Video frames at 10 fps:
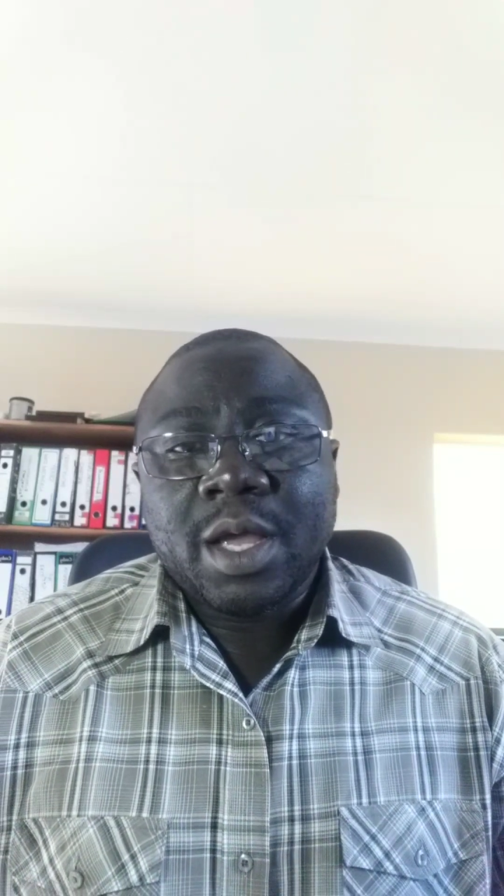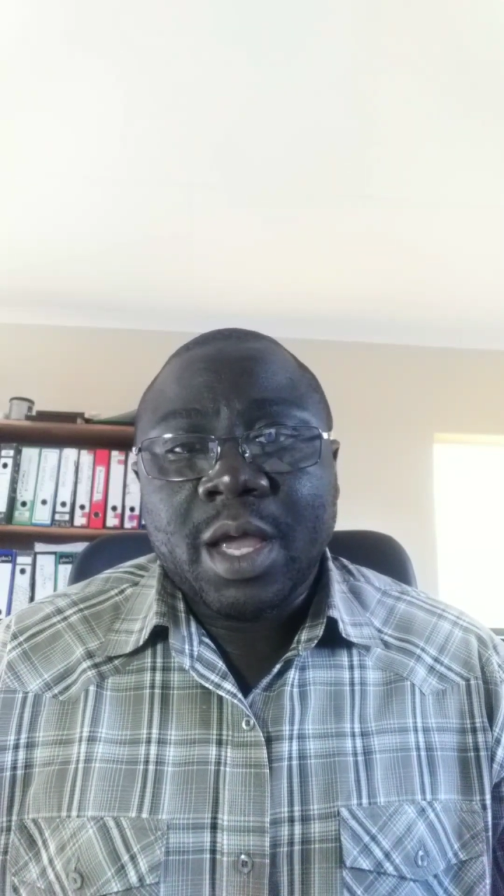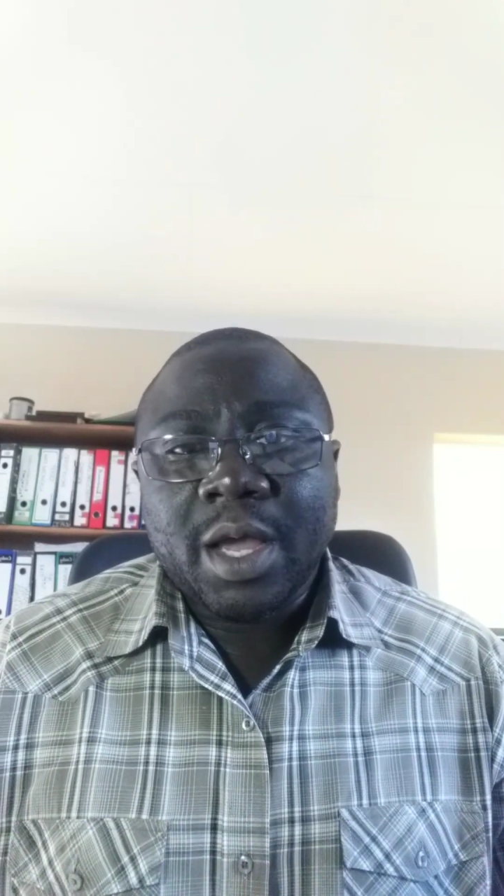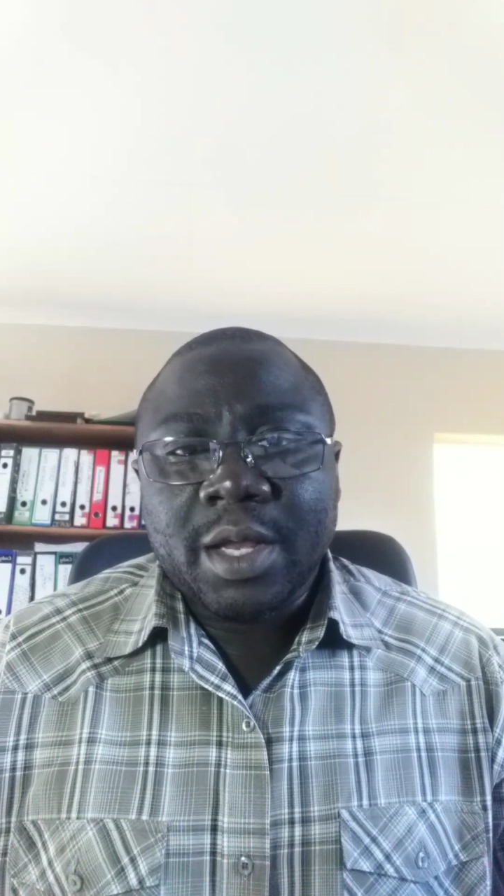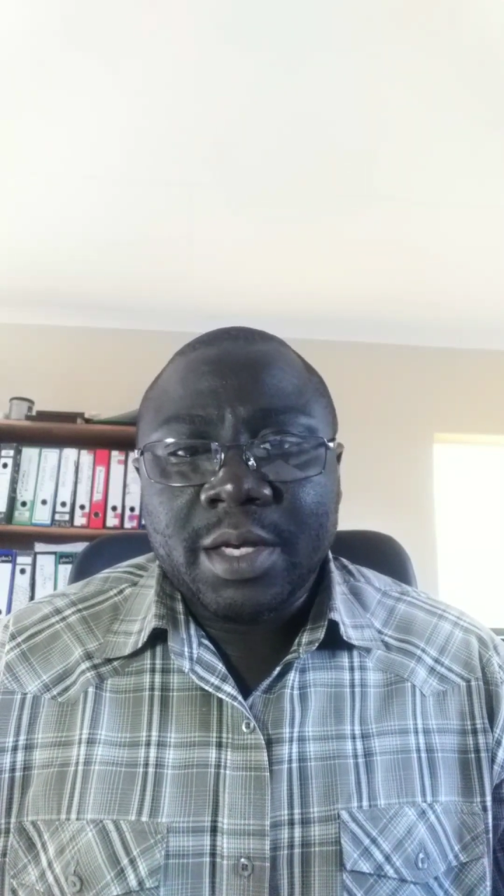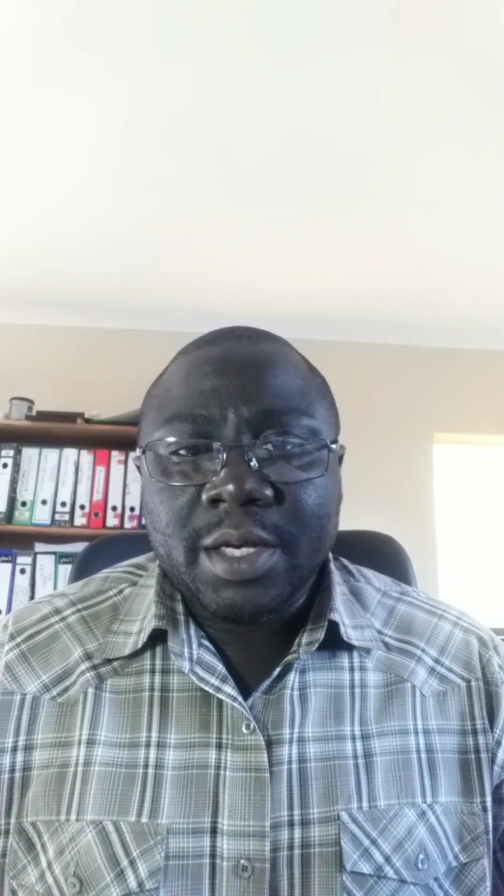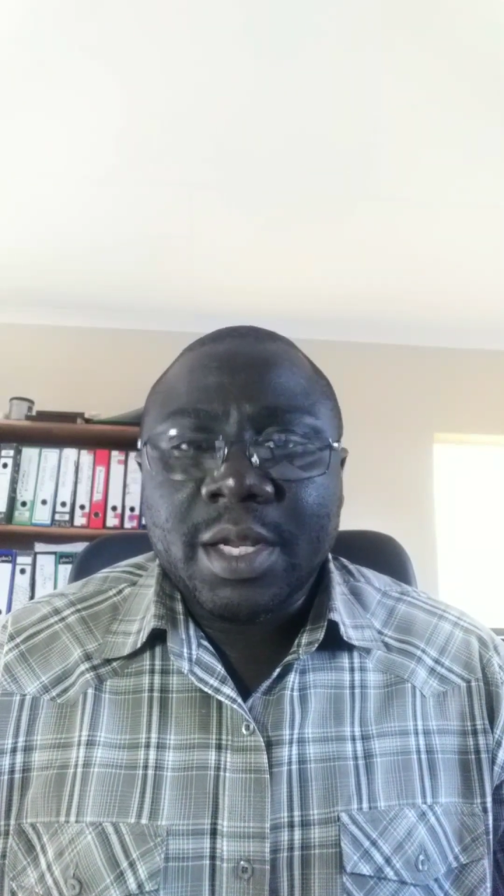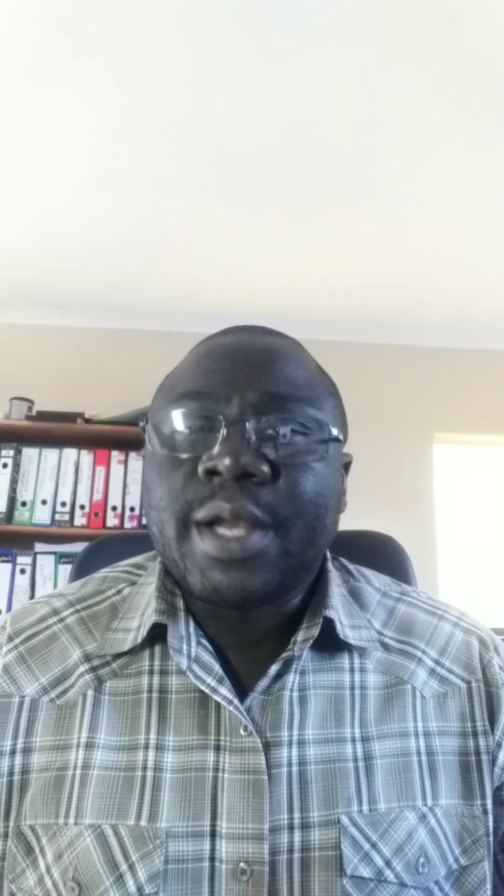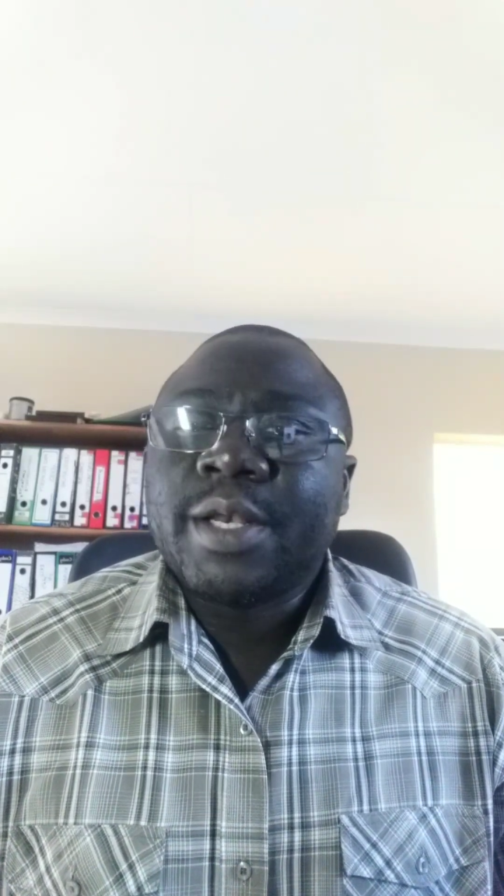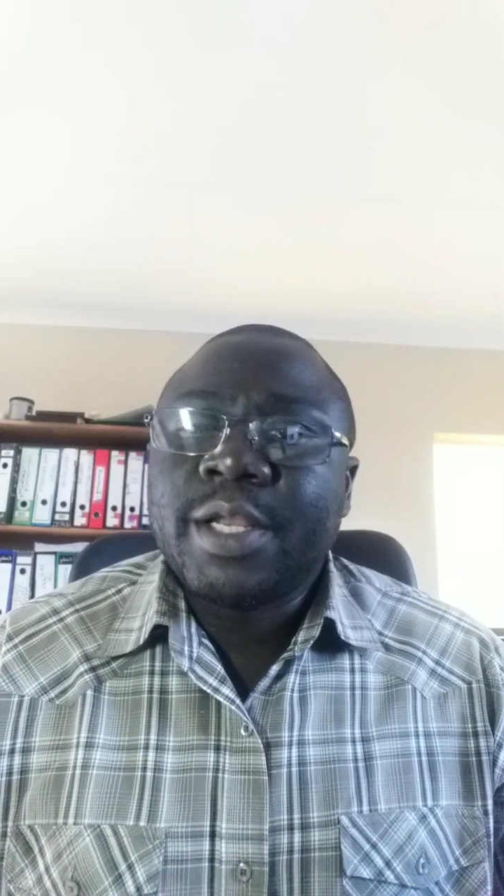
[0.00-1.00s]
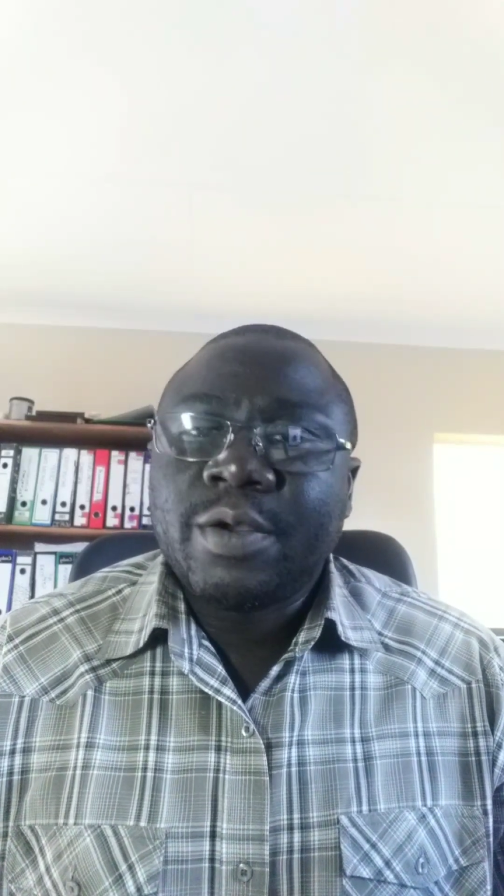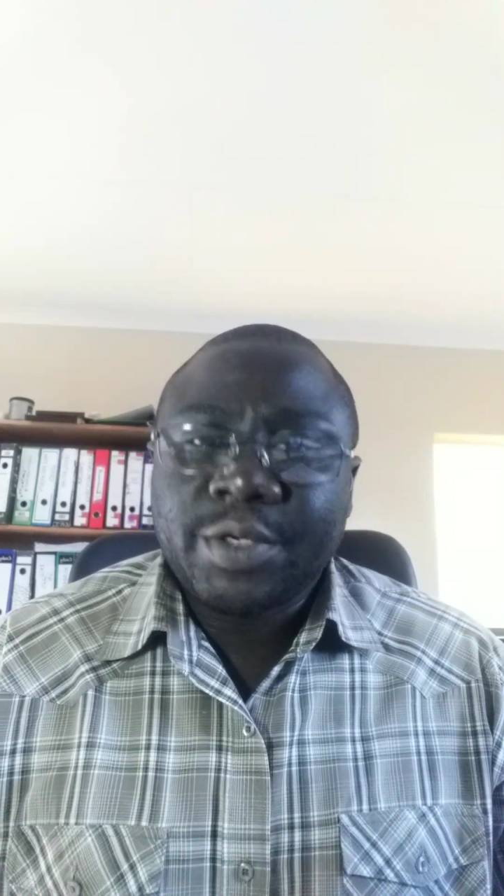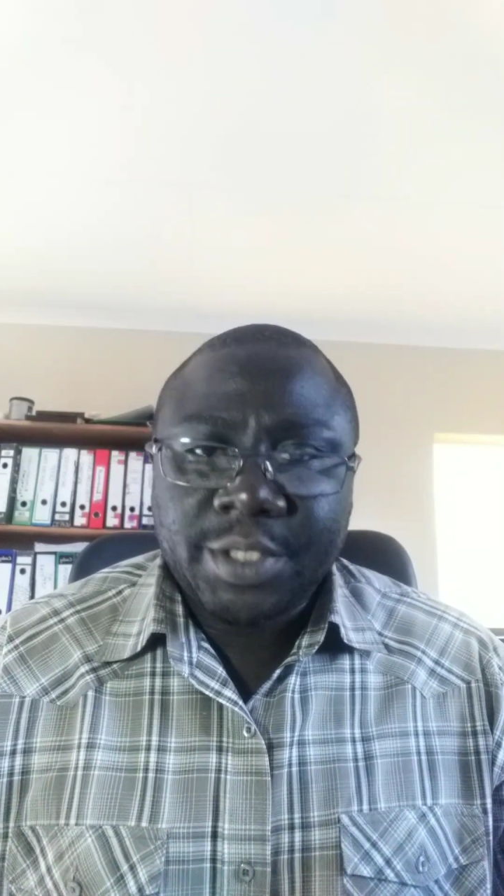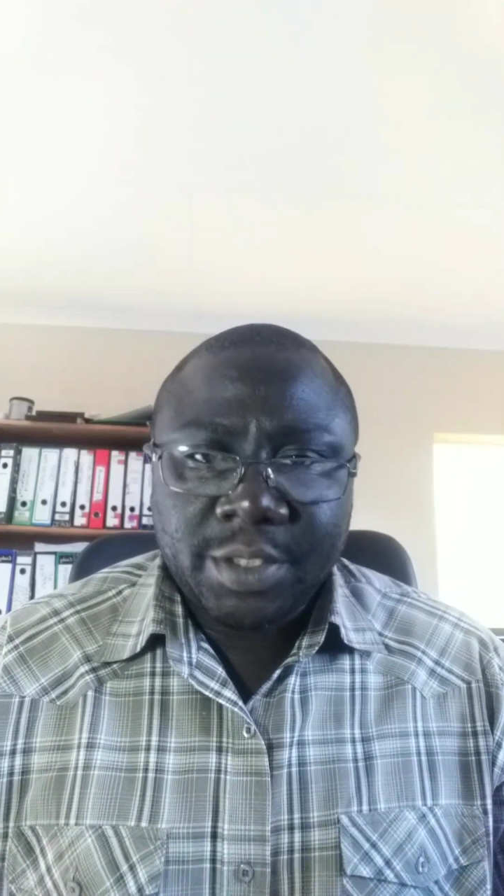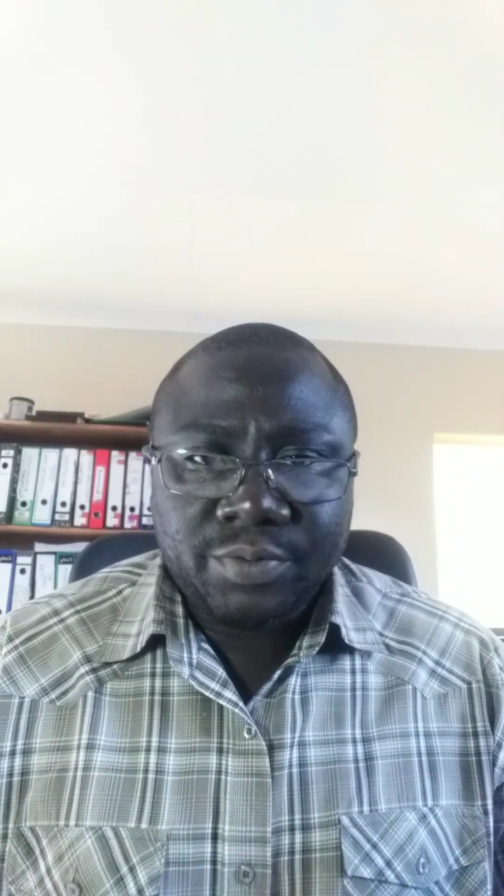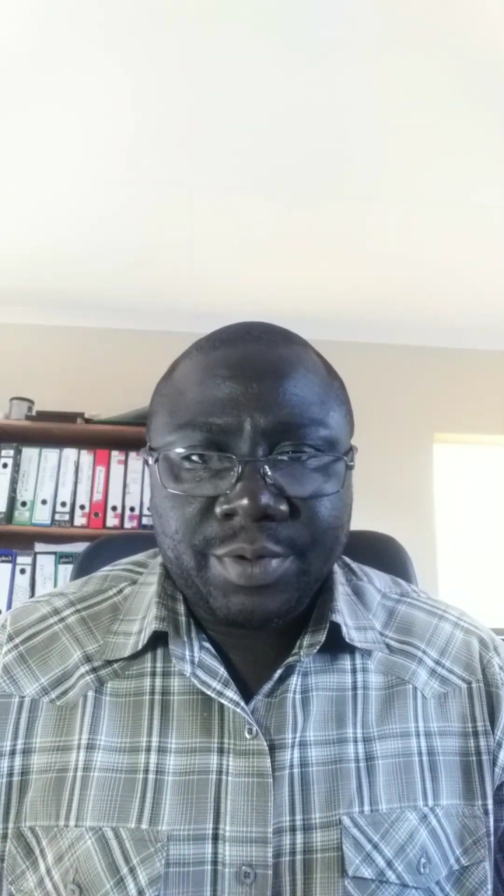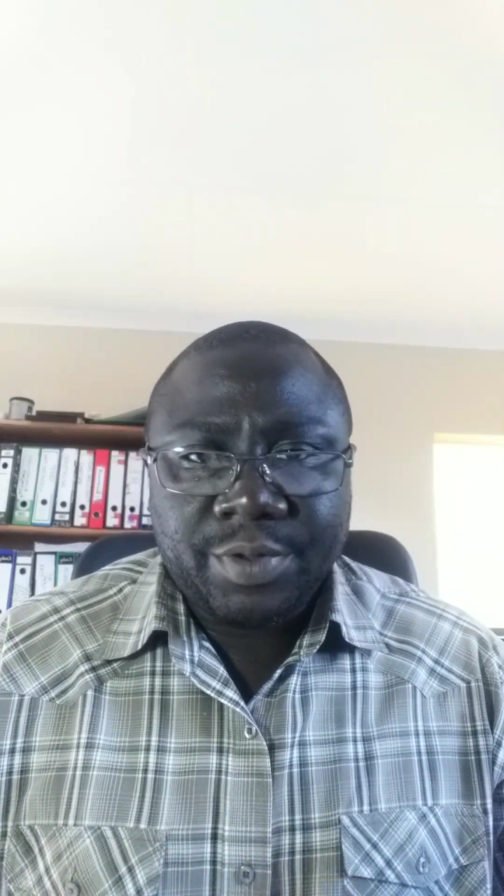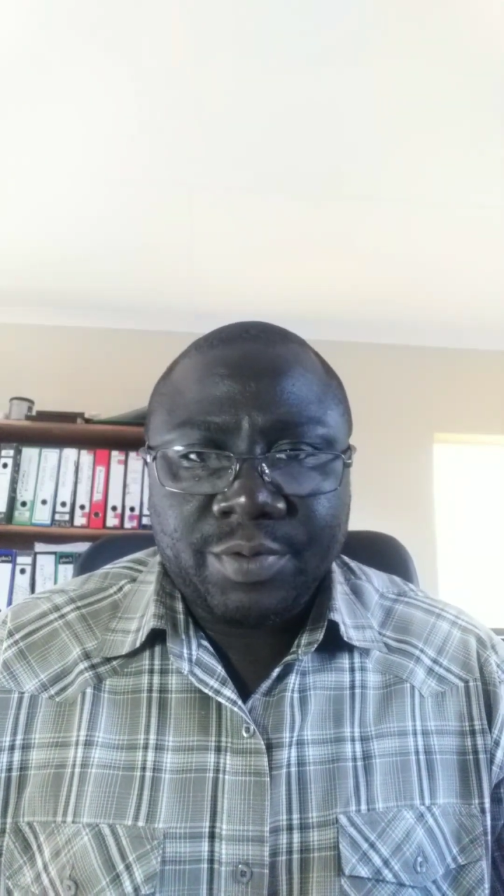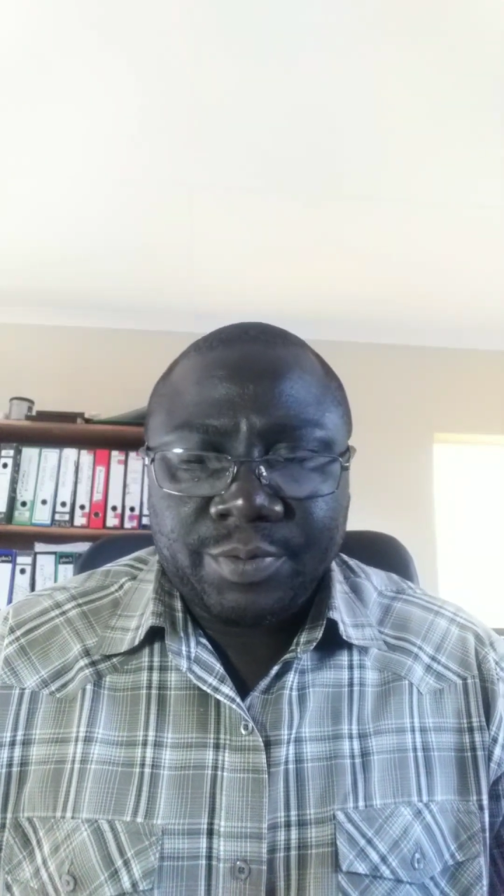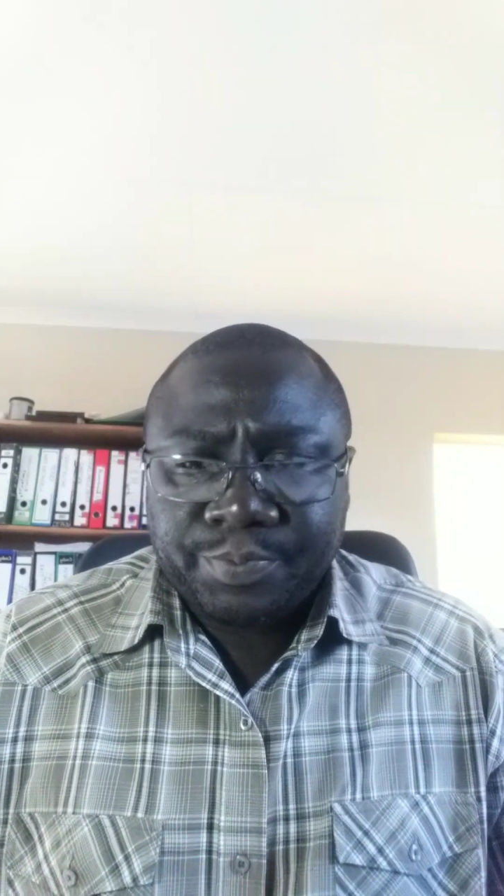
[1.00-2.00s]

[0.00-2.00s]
and negotiate with you.